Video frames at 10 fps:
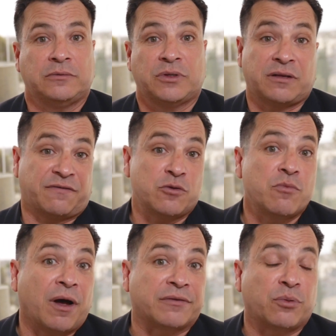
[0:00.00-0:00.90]
within a few
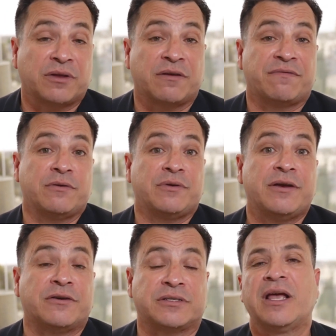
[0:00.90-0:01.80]
months, within a few
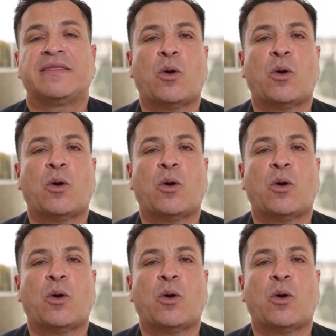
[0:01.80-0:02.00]
years?